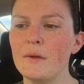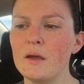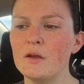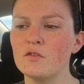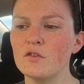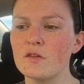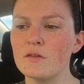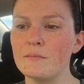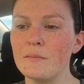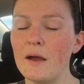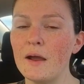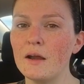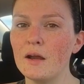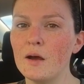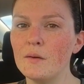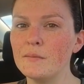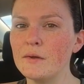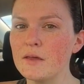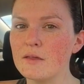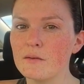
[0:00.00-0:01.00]
It just might
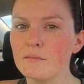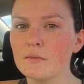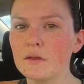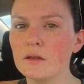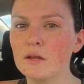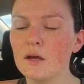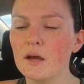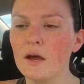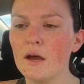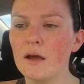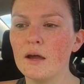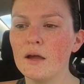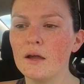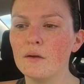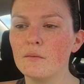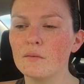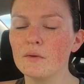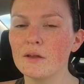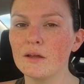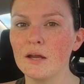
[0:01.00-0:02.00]
not be something that
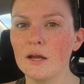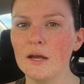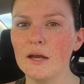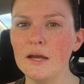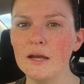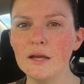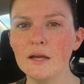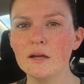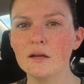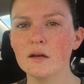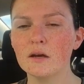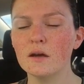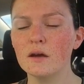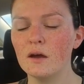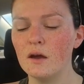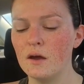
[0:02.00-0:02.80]
I really need